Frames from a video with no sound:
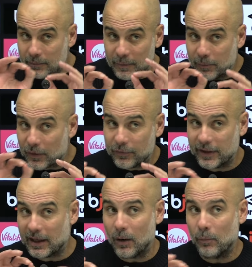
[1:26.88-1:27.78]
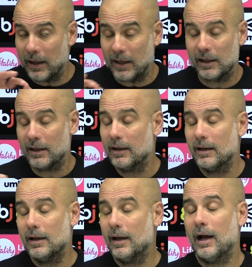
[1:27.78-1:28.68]
be perfect. How many?
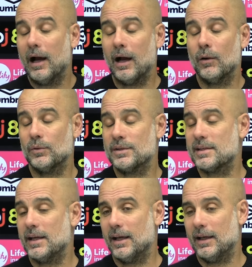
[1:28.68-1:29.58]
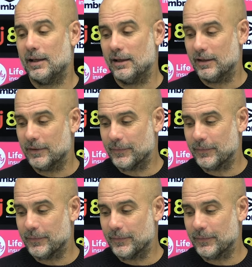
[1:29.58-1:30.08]
I would say